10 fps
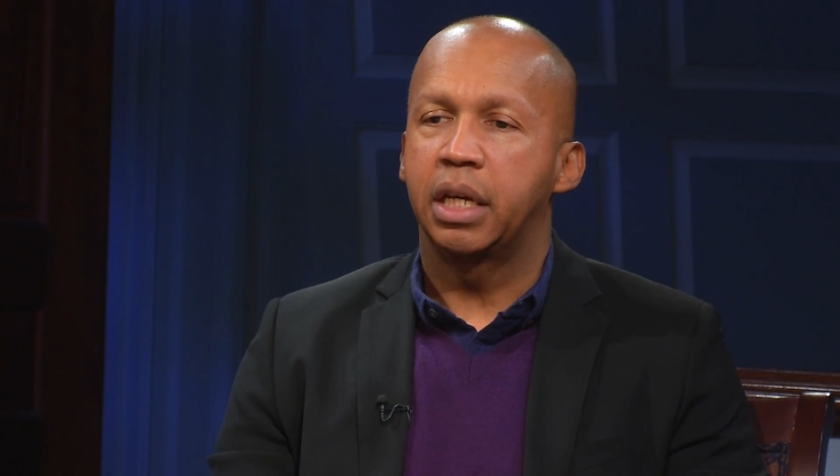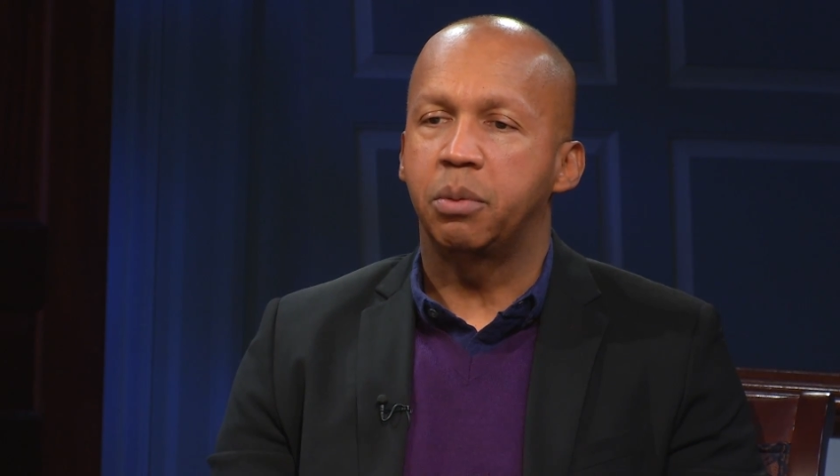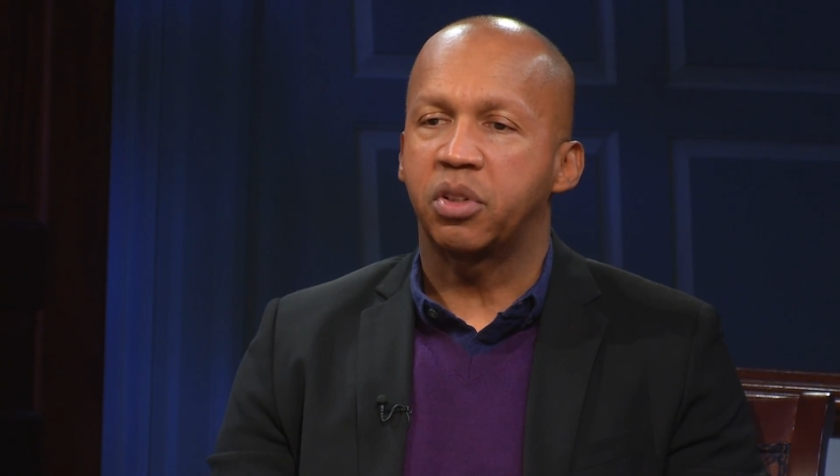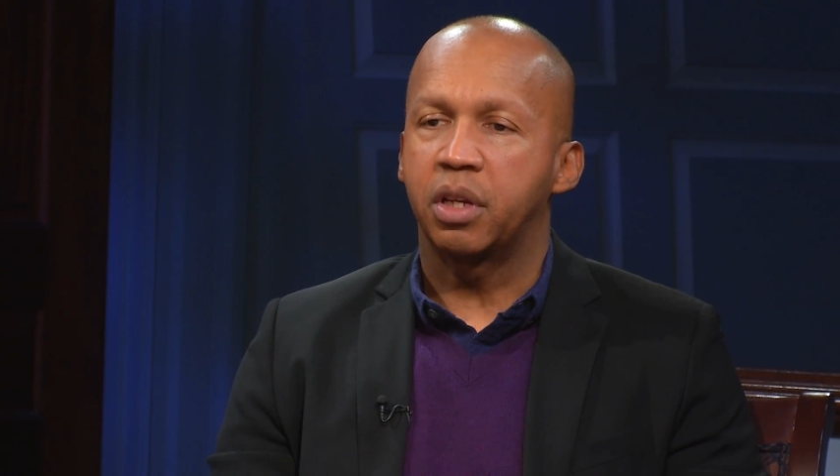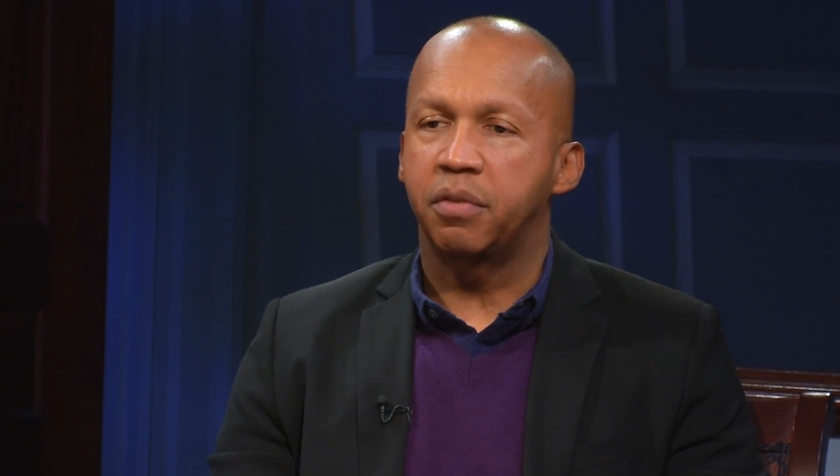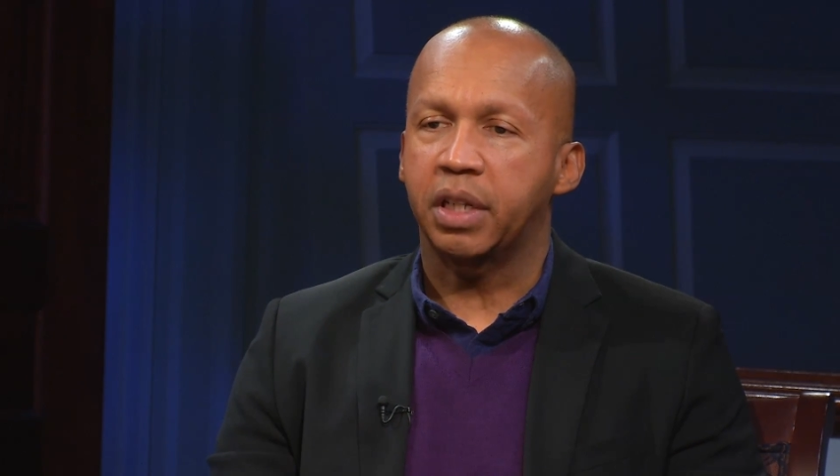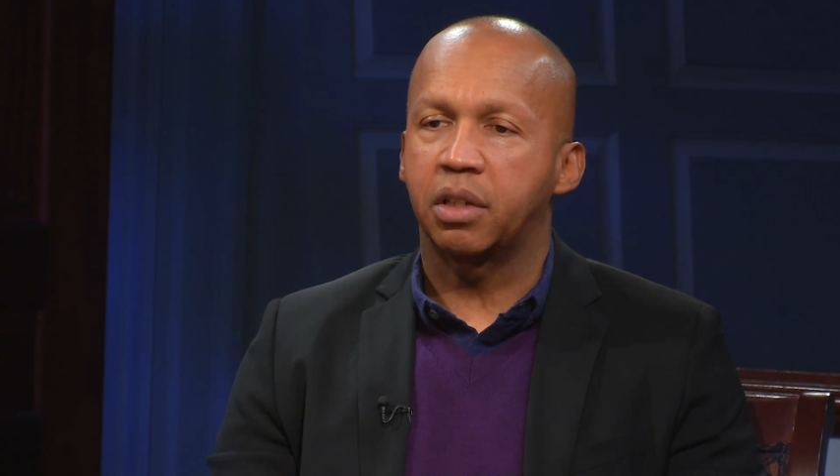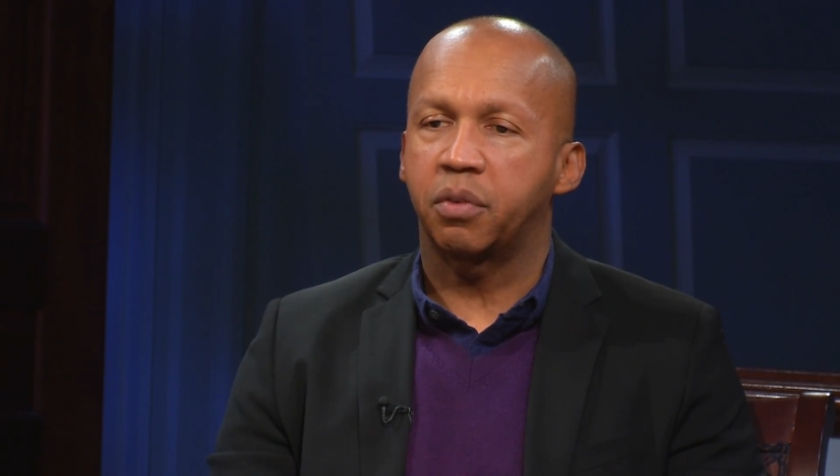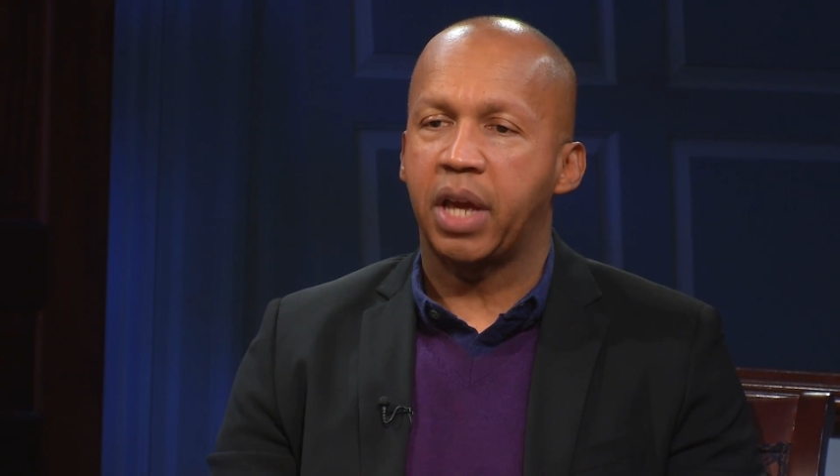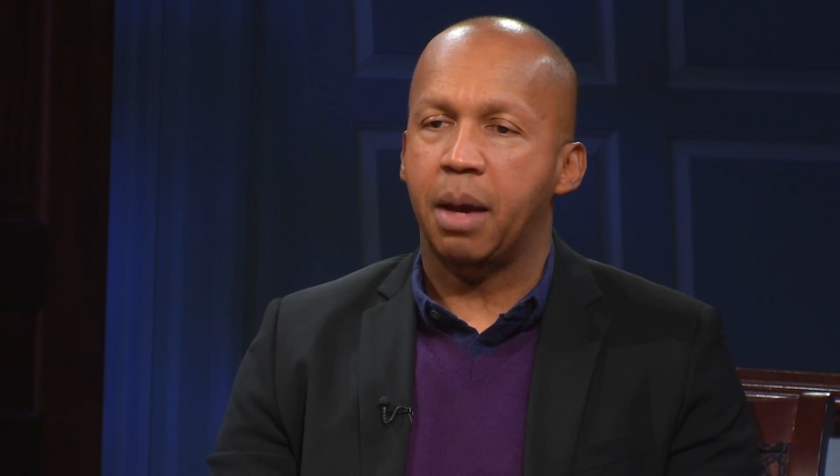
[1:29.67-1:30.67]
He was
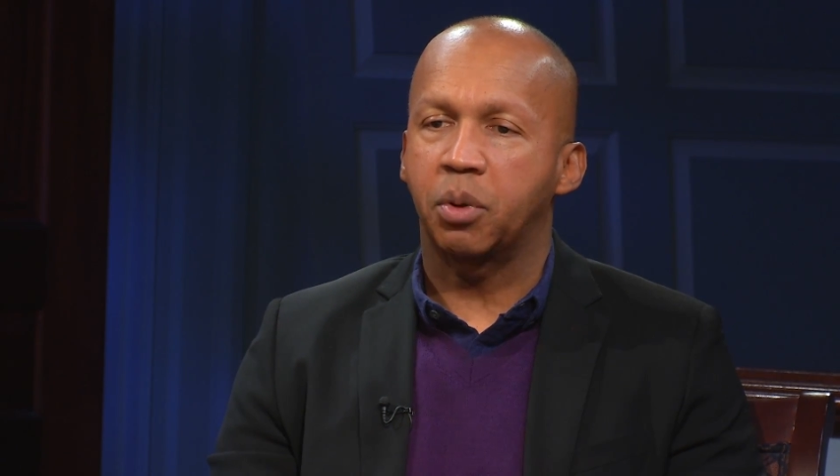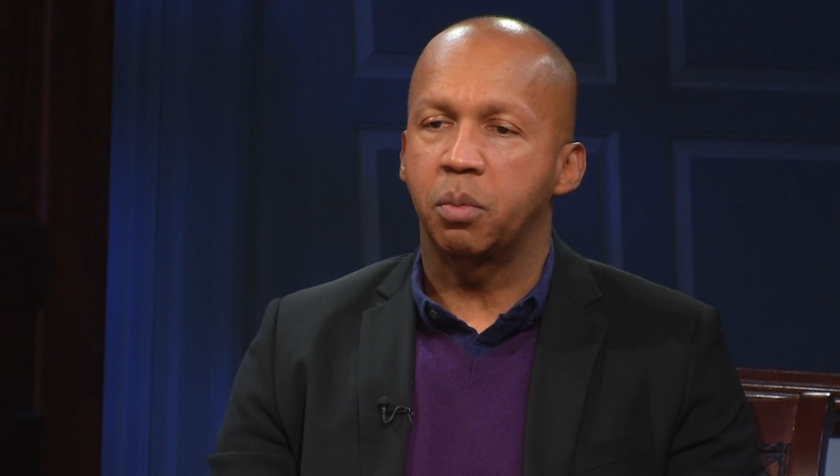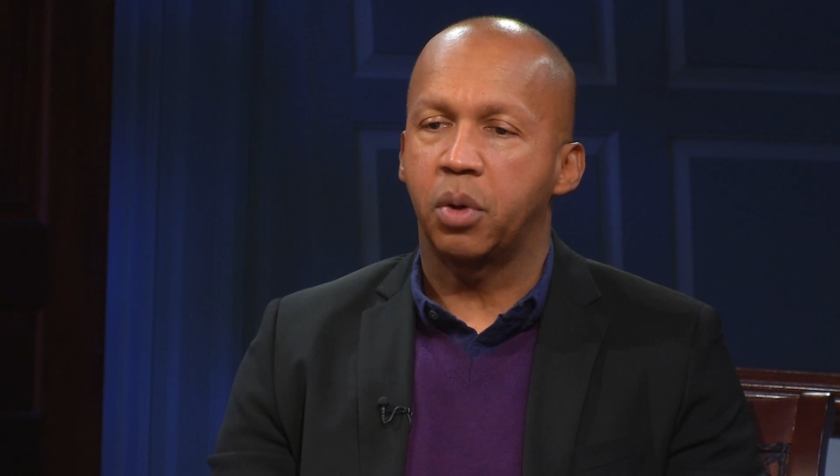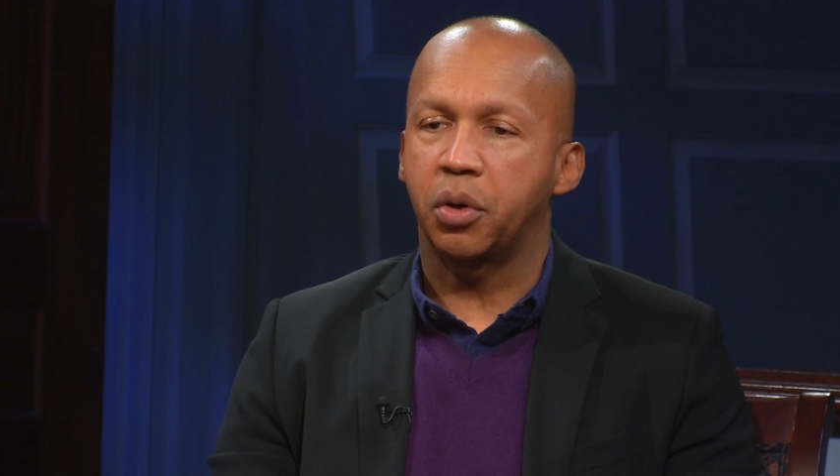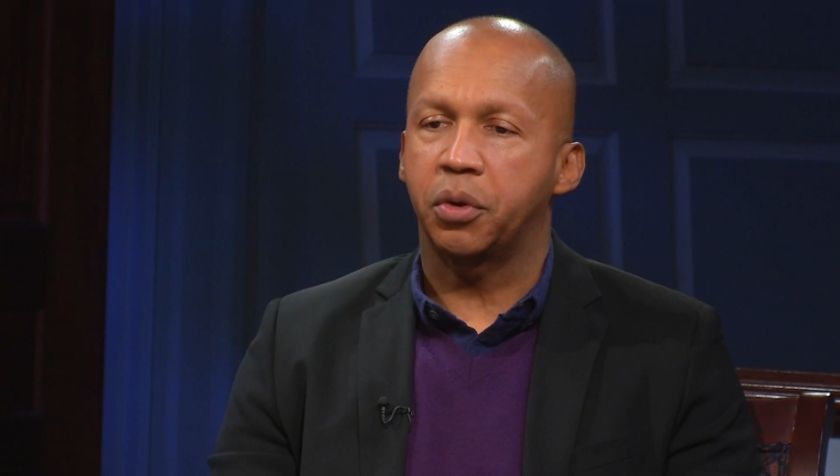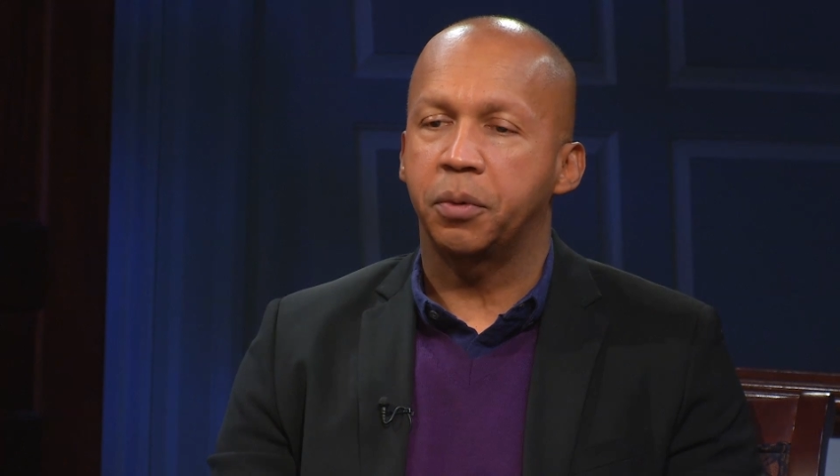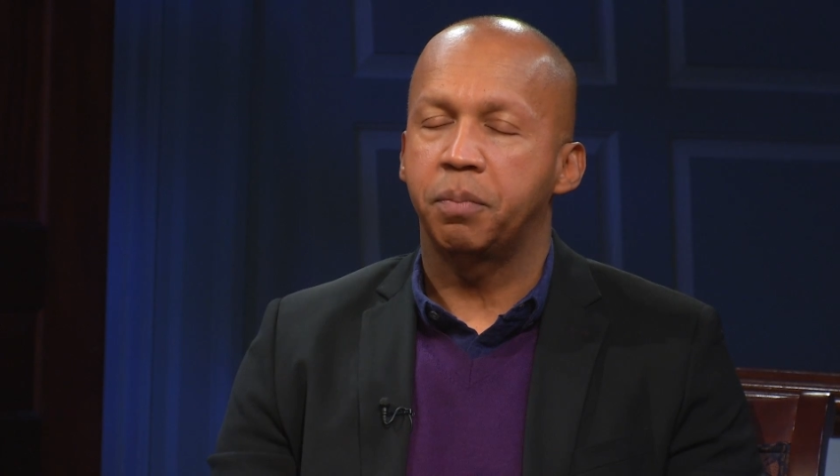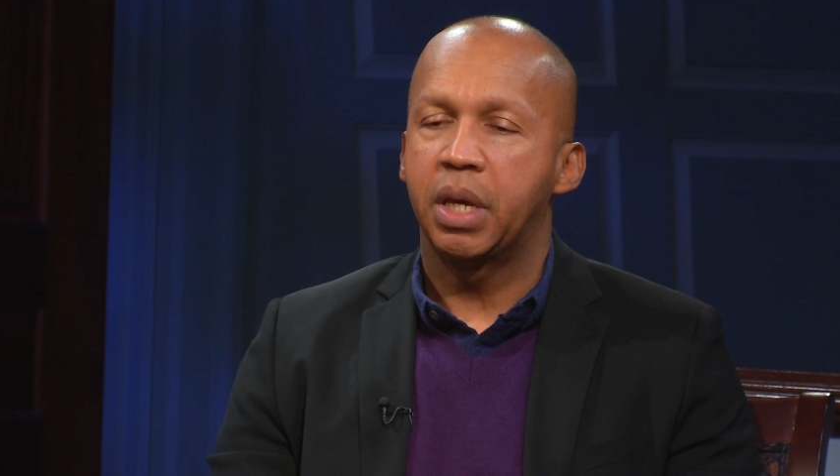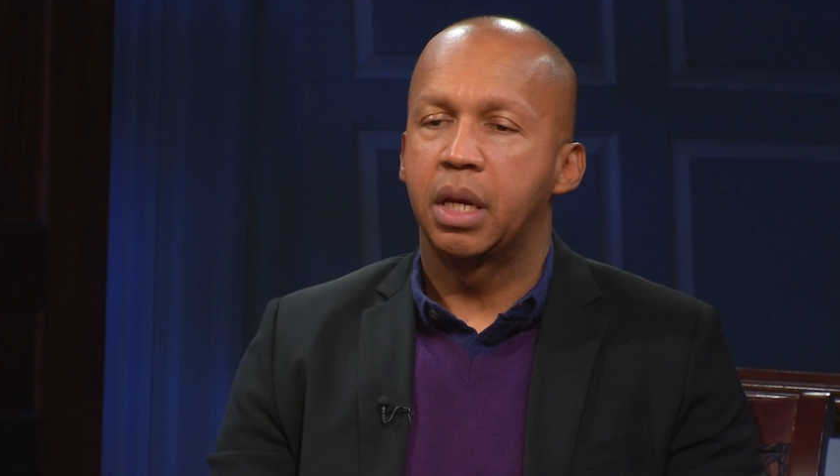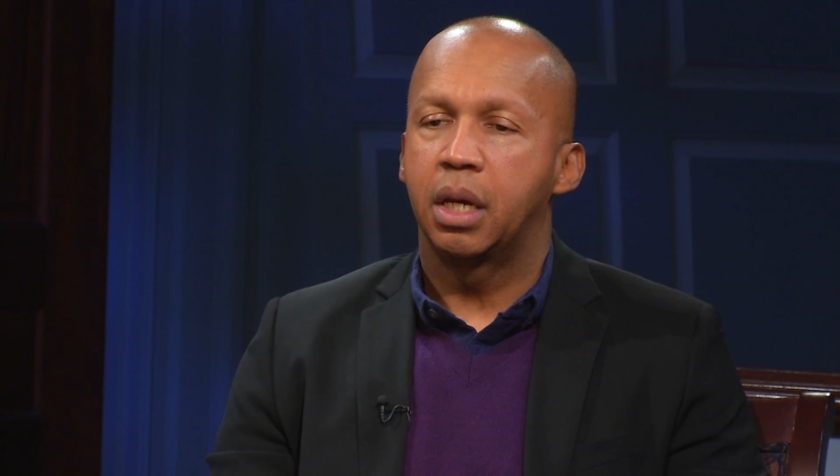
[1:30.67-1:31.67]
convicted of capital murder.